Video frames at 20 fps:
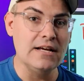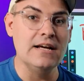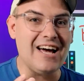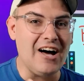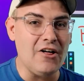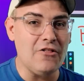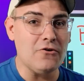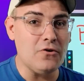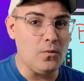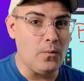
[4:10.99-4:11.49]
the
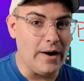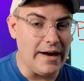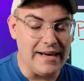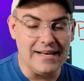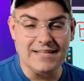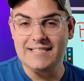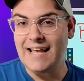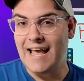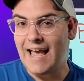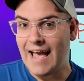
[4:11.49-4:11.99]
other way
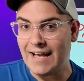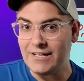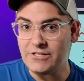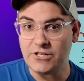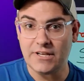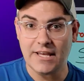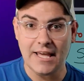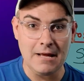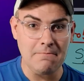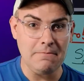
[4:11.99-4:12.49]
is to
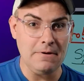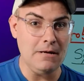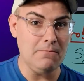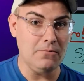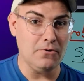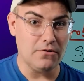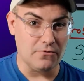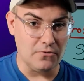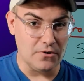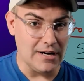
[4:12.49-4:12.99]
educate
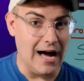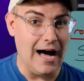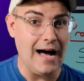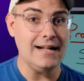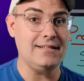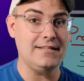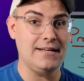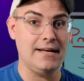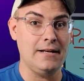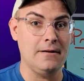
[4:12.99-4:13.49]
people through
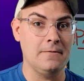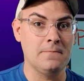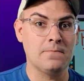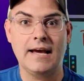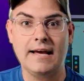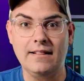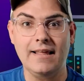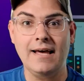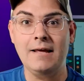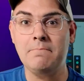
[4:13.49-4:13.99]
content
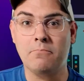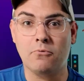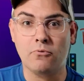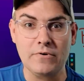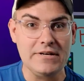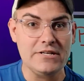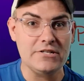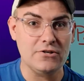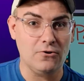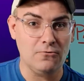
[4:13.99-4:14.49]
and let
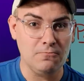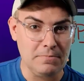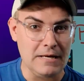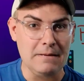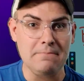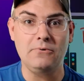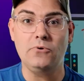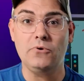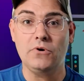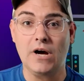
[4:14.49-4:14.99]
pre-sold
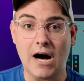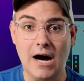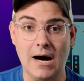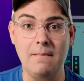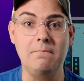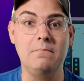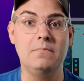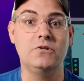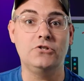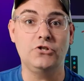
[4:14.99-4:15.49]
people
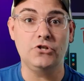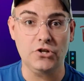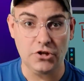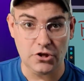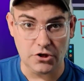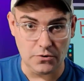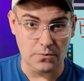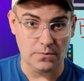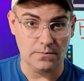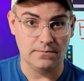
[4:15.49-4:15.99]
come to
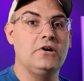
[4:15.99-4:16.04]
you.